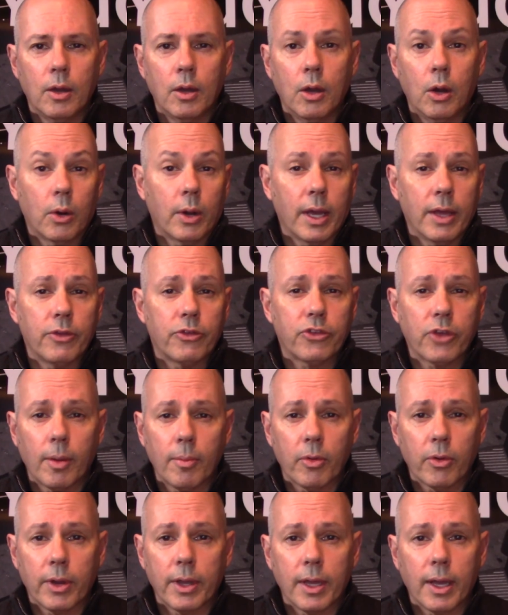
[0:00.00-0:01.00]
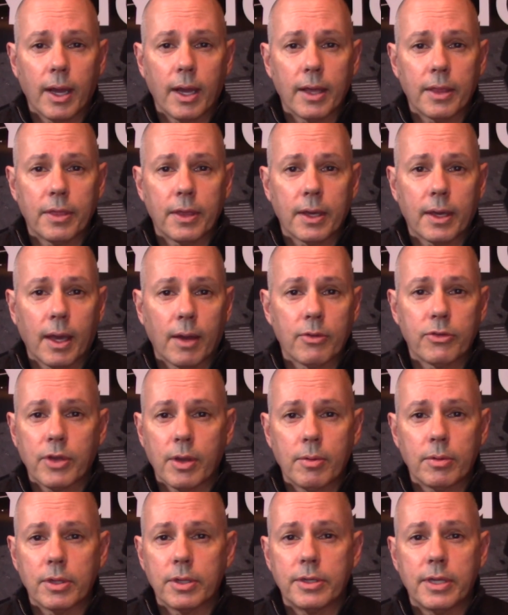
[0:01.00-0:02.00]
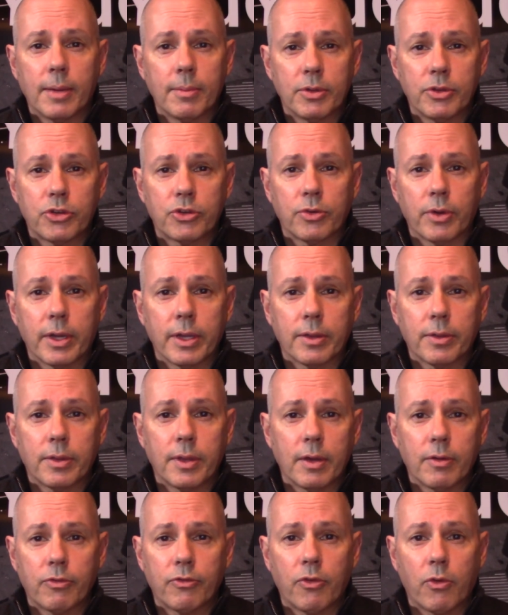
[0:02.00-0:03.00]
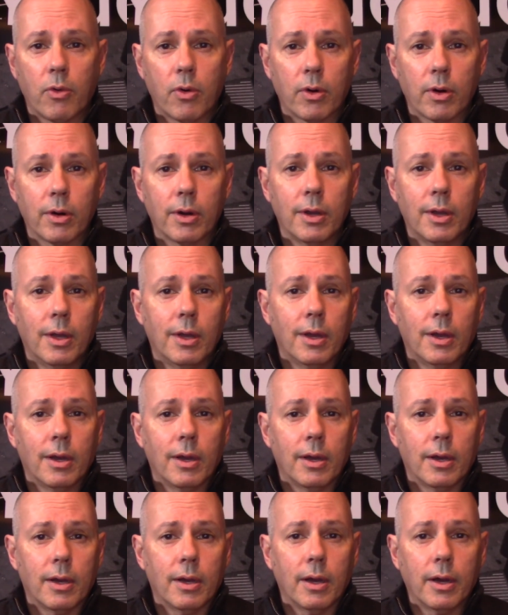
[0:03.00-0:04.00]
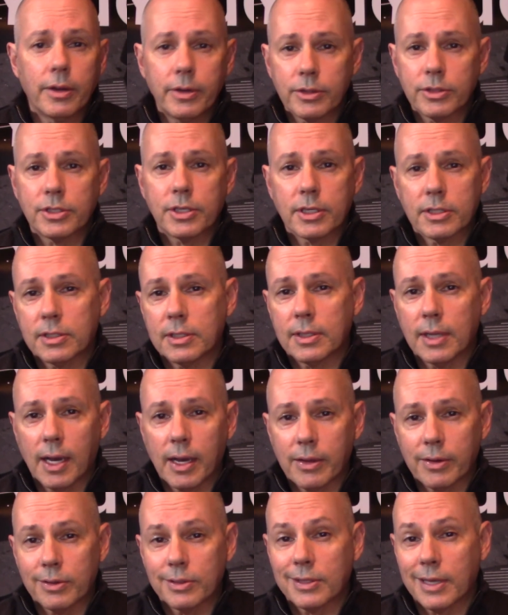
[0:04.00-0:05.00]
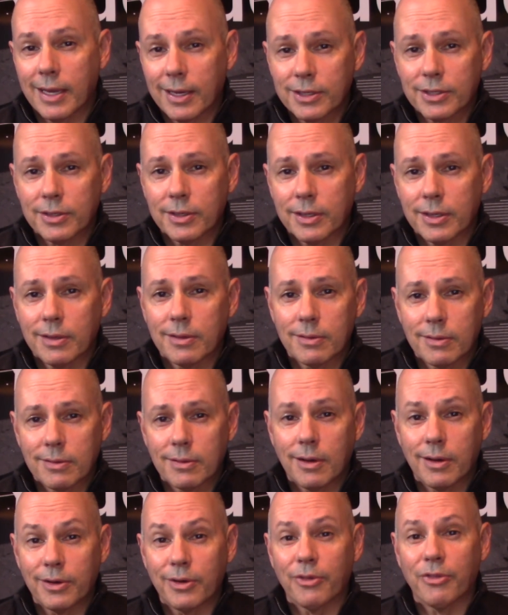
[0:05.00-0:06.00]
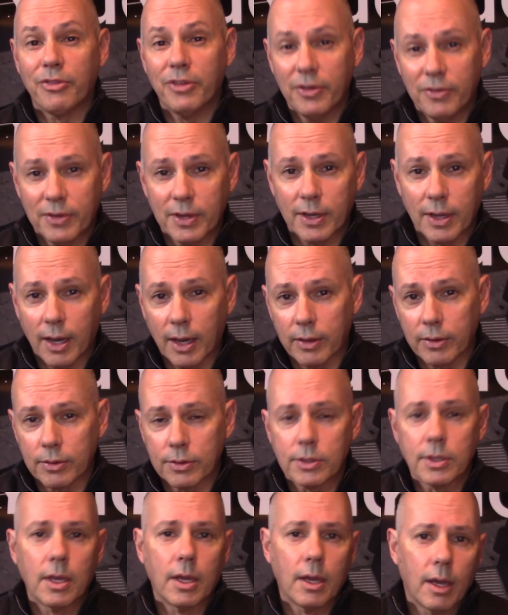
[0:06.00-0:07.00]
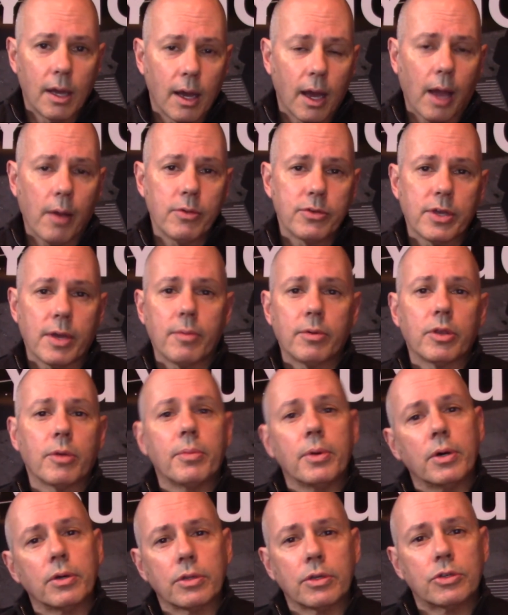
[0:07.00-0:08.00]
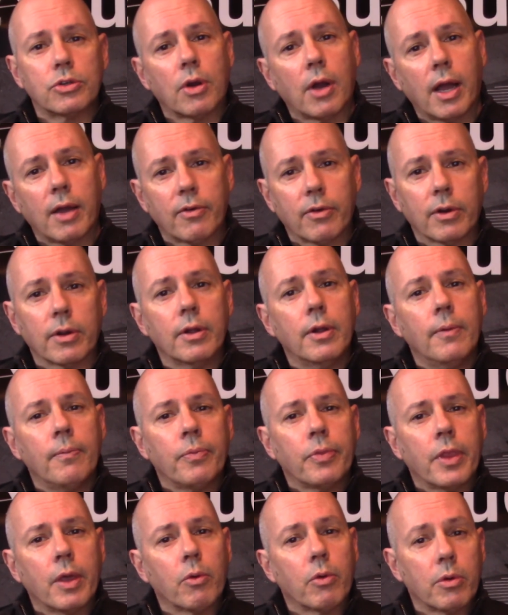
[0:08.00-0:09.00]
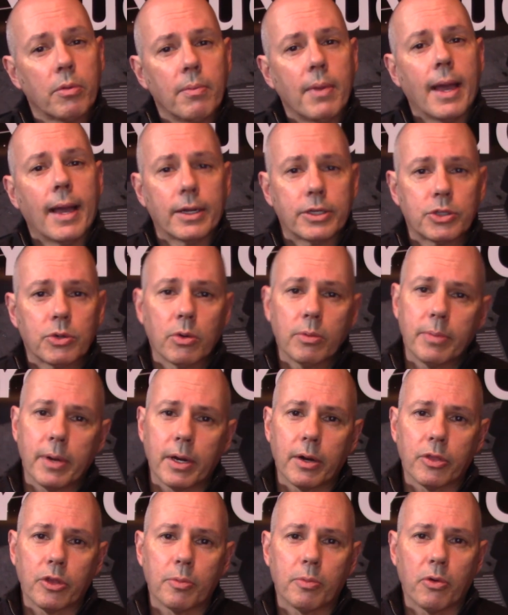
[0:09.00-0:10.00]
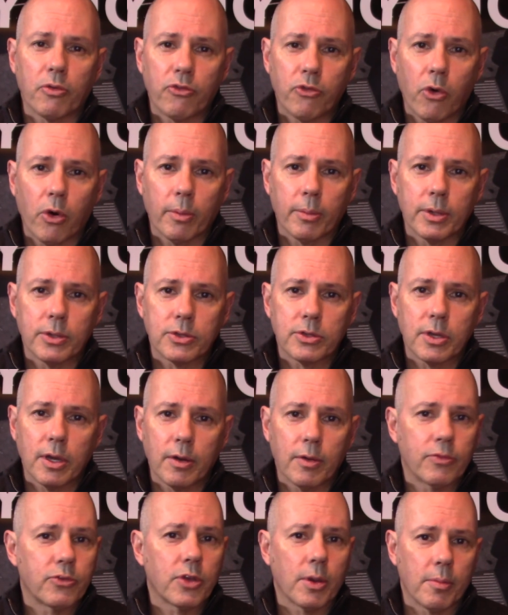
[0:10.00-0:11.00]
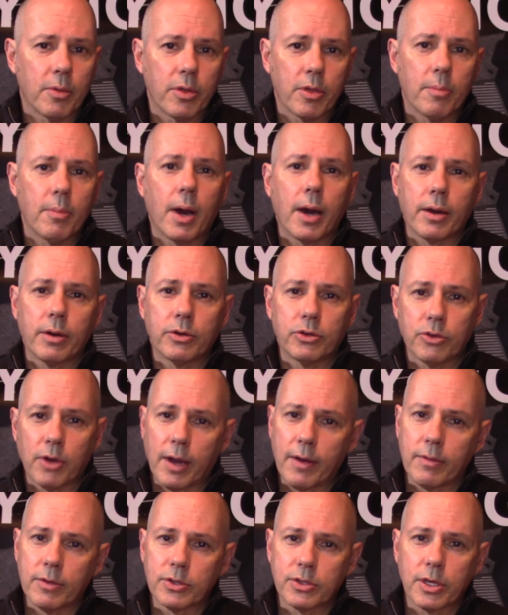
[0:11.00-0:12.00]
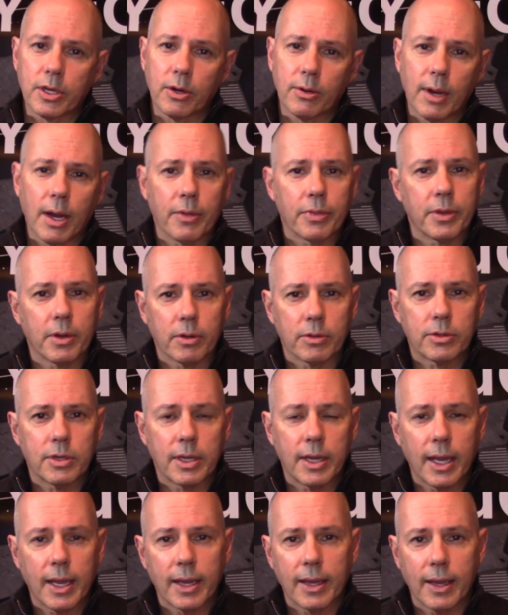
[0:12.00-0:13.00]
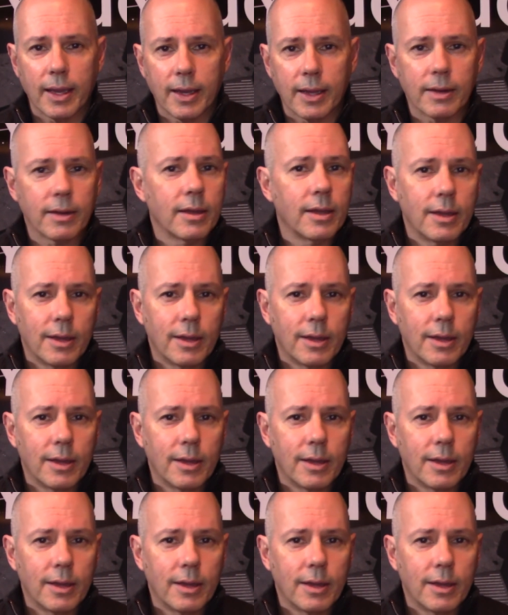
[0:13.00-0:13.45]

Okay, in summary, I think I was able to demonstrate that for under $60, actually under $50, I was able to build a driver that would match or better the performance of some of the modern drivers that are out there today at